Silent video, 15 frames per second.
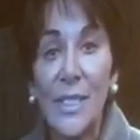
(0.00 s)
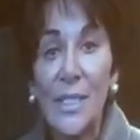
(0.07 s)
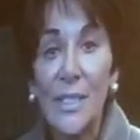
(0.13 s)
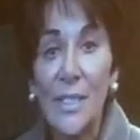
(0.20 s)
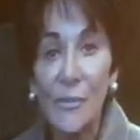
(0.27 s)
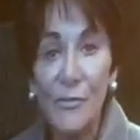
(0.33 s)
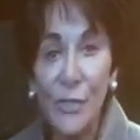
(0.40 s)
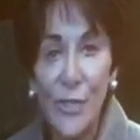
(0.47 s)

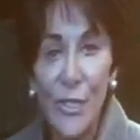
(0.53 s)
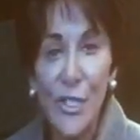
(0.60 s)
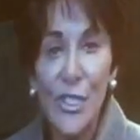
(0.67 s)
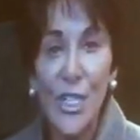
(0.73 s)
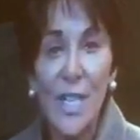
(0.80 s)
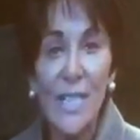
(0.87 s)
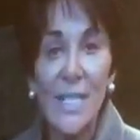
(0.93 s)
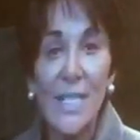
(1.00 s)
the first
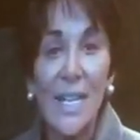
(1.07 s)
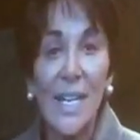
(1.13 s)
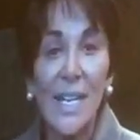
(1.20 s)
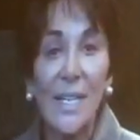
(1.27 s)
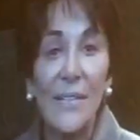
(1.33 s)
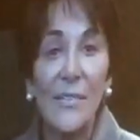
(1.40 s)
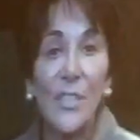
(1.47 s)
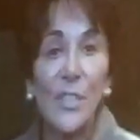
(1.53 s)
genocide
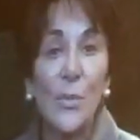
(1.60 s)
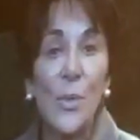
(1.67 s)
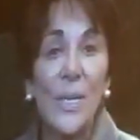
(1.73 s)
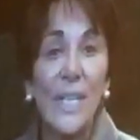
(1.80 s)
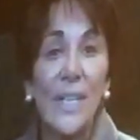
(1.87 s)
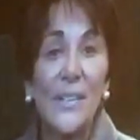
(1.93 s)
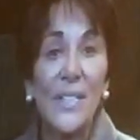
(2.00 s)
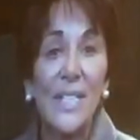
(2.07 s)
of the
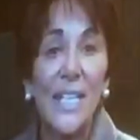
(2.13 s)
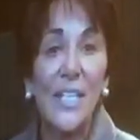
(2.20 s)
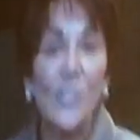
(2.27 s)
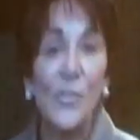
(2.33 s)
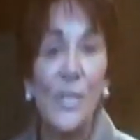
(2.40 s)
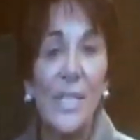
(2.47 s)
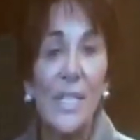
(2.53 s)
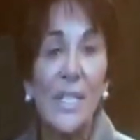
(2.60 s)
20th
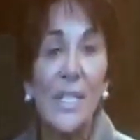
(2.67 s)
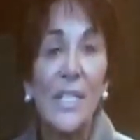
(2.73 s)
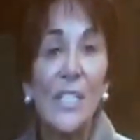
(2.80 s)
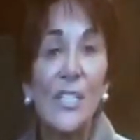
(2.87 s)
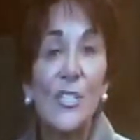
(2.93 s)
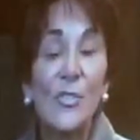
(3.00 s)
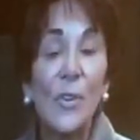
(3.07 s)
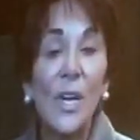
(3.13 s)
century,
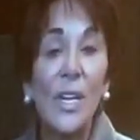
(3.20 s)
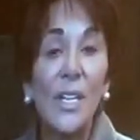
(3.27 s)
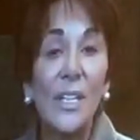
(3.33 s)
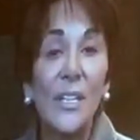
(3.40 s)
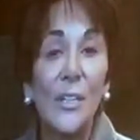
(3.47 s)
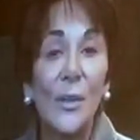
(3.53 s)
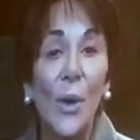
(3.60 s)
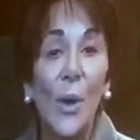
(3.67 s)
struck
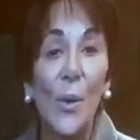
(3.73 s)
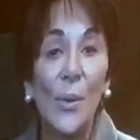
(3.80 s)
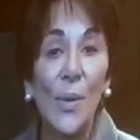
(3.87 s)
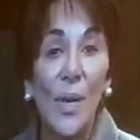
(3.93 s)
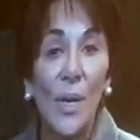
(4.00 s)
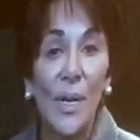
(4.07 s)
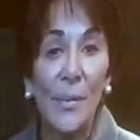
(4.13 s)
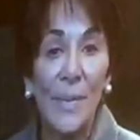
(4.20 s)
your own
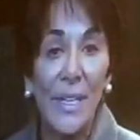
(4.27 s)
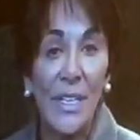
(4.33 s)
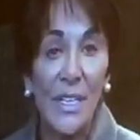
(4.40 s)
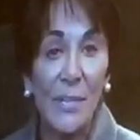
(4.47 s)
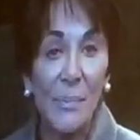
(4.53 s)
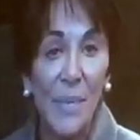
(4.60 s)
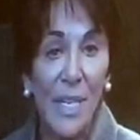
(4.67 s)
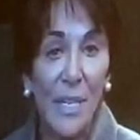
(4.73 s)

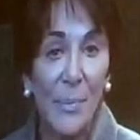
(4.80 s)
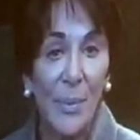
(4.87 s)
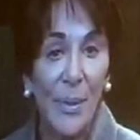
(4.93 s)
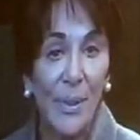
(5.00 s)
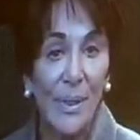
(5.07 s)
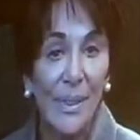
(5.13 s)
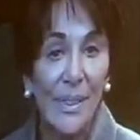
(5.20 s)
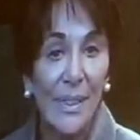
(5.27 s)
Armenian people.
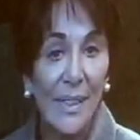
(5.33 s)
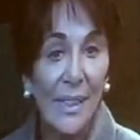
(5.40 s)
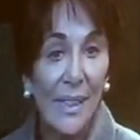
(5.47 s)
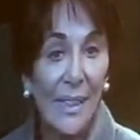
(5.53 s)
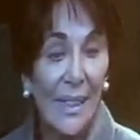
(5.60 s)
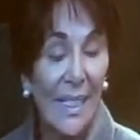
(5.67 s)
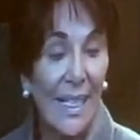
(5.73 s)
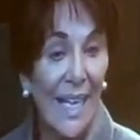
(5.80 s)

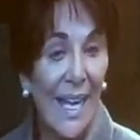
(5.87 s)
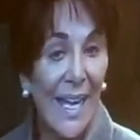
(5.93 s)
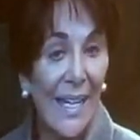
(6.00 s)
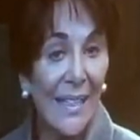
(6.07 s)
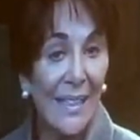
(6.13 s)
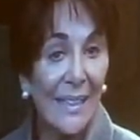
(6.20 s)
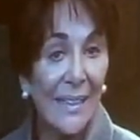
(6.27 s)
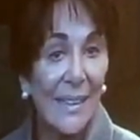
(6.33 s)
He
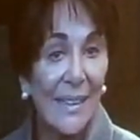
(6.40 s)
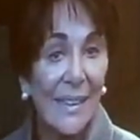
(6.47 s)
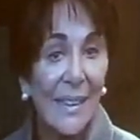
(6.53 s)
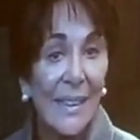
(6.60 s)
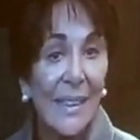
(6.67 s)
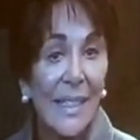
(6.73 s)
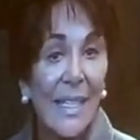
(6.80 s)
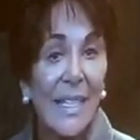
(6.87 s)
added,
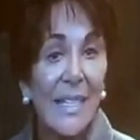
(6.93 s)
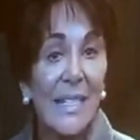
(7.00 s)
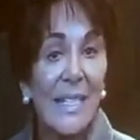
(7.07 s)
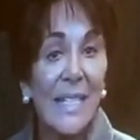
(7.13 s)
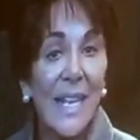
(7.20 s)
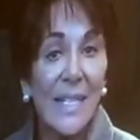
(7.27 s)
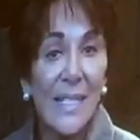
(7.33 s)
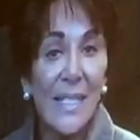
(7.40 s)
"It is
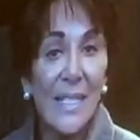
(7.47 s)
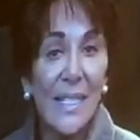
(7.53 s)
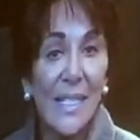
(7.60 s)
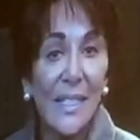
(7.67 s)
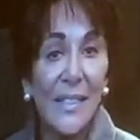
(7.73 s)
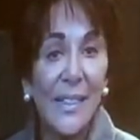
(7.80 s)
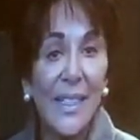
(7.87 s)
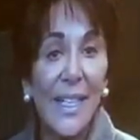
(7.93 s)

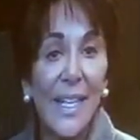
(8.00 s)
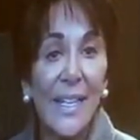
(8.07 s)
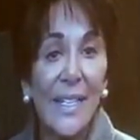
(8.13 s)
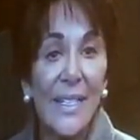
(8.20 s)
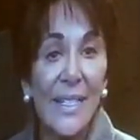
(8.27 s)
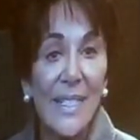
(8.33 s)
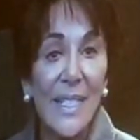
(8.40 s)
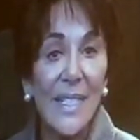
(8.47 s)
necessary and
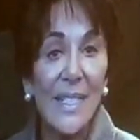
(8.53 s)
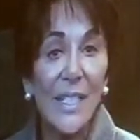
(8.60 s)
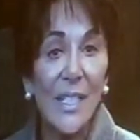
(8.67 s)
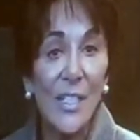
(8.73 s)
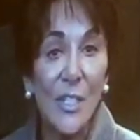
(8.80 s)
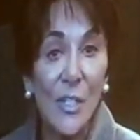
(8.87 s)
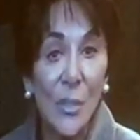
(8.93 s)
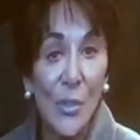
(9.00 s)
indeed a
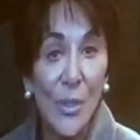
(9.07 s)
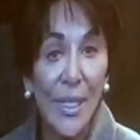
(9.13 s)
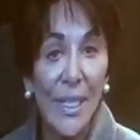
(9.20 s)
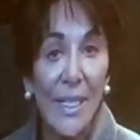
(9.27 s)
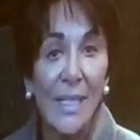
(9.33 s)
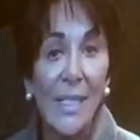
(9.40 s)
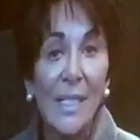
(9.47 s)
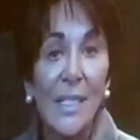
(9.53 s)
duty
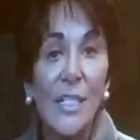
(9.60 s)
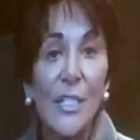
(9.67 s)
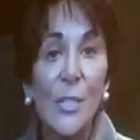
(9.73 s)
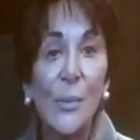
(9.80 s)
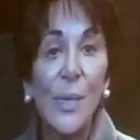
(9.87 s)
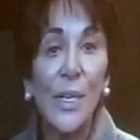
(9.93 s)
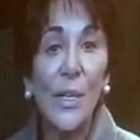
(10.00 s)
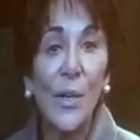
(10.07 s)
to
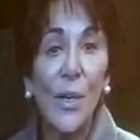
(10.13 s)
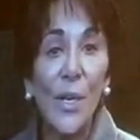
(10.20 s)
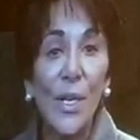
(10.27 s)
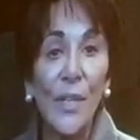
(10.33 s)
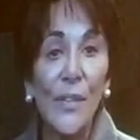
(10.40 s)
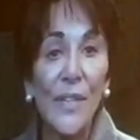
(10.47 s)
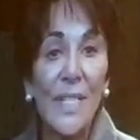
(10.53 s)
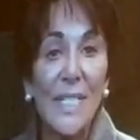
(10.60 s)

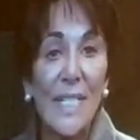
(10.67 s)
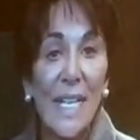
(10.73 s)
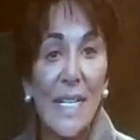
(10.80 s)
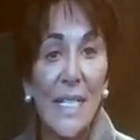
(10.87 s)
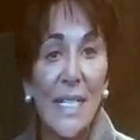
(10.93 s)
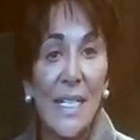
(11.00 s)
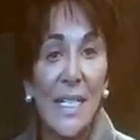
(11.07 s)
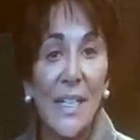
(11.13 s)
recall the
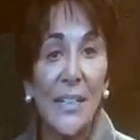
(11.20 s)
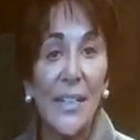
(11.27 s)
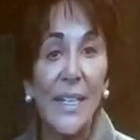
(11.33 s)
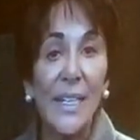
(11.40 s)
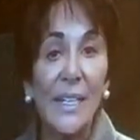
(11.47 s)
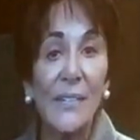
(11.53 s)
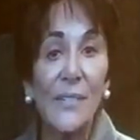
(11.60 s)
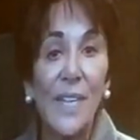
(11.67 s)
centenary
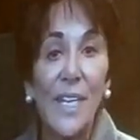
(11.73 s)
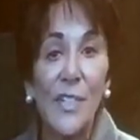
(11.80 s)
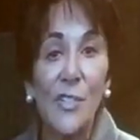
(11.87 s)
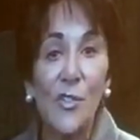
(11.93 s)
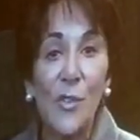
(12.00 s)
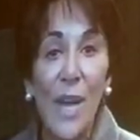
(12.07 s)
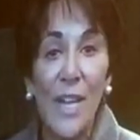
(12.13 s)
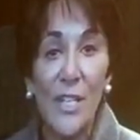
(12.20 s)
of that
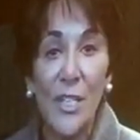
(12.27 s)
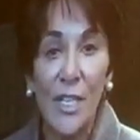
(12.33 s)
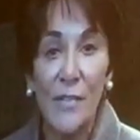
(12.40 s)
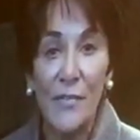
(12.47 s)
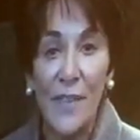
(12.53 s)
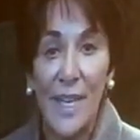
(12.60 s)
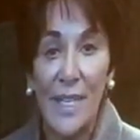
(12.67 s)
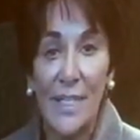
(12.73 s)
tragic
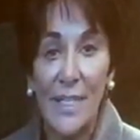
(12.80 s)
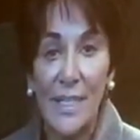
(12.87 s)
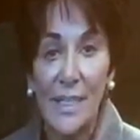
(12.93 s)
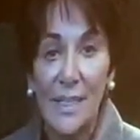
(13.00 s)
event,